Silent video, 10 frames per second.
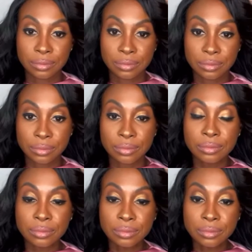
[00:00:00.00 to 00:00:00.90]

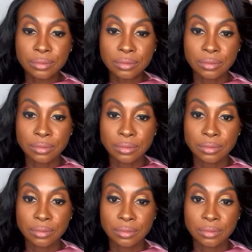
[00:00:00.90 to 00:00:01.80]

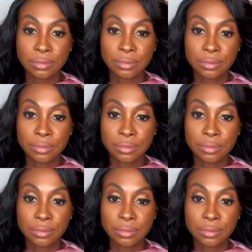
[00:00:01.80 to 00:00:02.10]
No words are spoken by the person on screen.